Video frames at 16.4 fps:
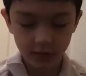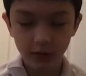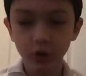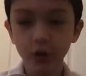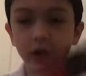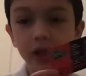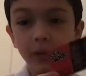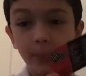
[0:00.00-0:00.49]

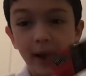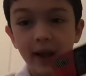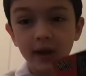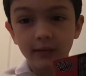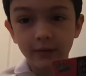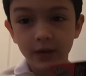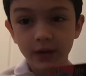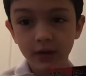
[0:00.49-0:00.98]
look at the back
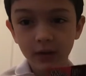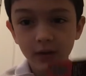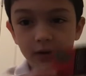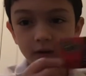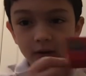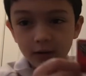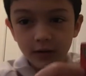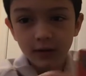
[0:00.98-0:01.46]
of it.
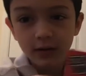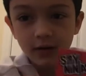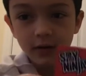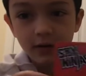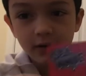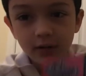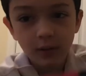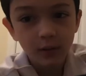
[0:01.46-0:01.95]

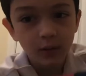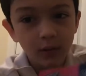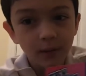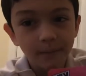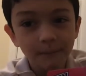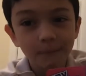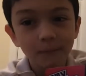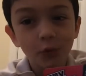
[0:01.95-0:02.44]

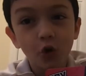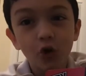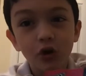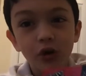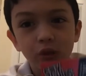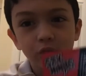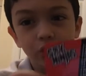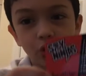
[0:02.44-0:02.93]
Morse